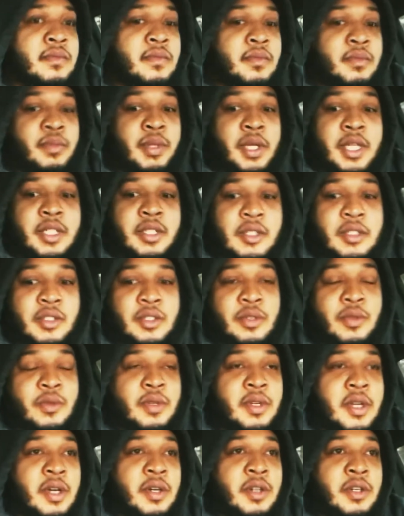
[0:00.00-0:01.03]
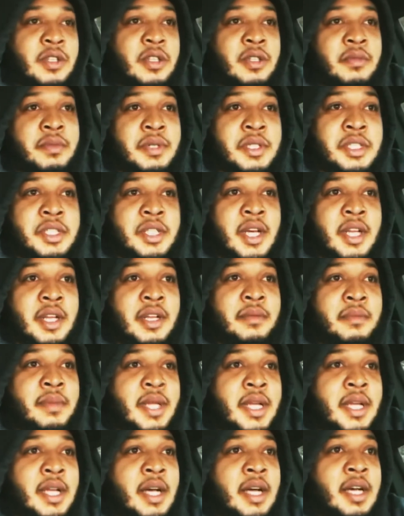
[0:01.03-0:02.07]
Plus it's too cold to be trying to
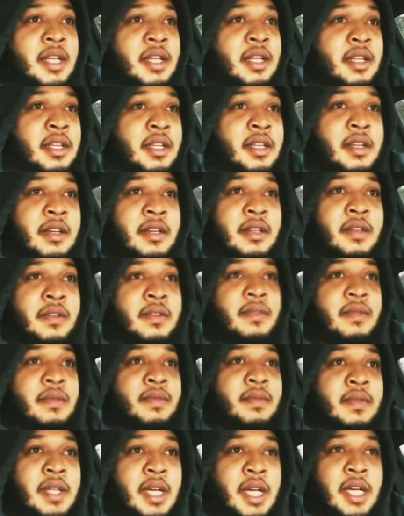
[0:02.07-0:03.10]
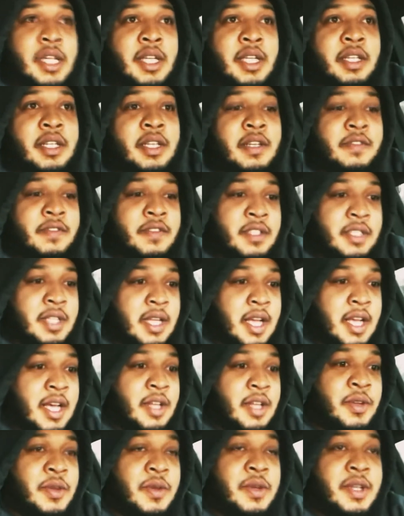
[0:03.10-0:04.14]
make all these different styles.
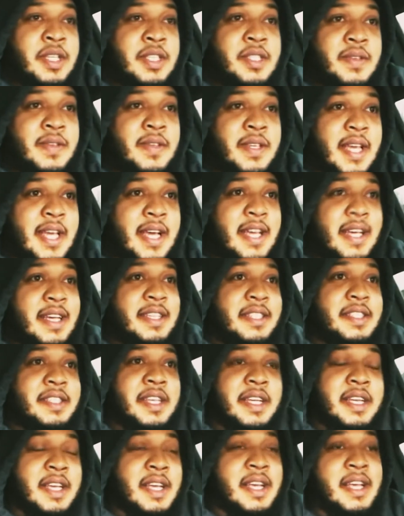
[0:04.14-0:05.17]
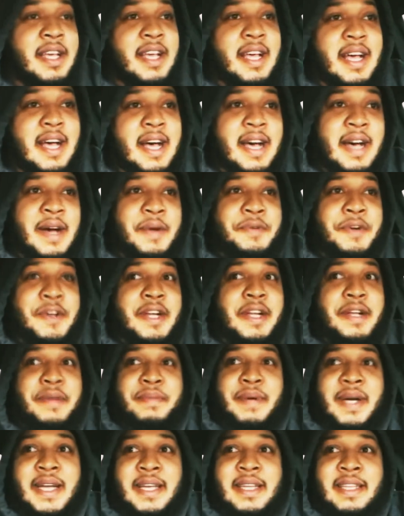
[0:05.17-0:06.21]
need some gas. I'll worry
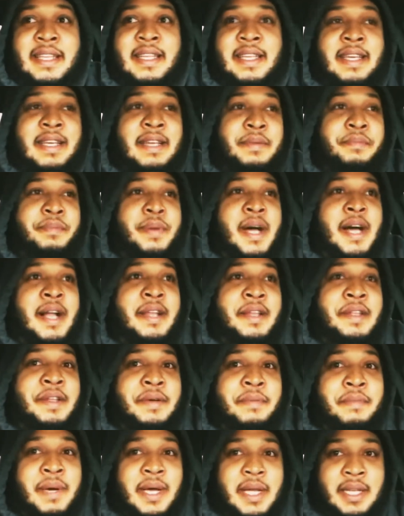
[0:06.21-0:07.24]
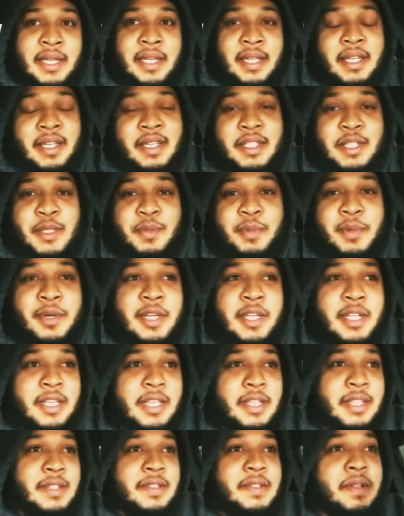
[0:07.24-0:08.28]
about that probably on my lunch break
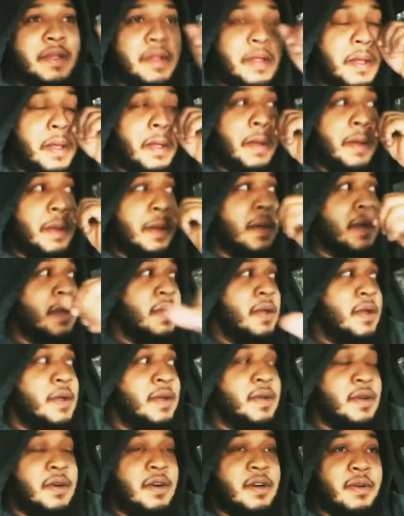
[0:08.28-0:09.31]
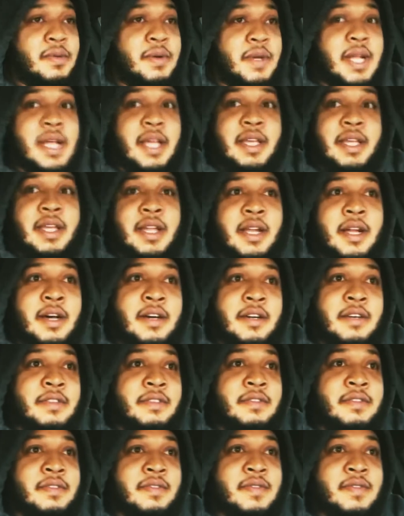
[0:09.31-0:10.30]
or when I get off.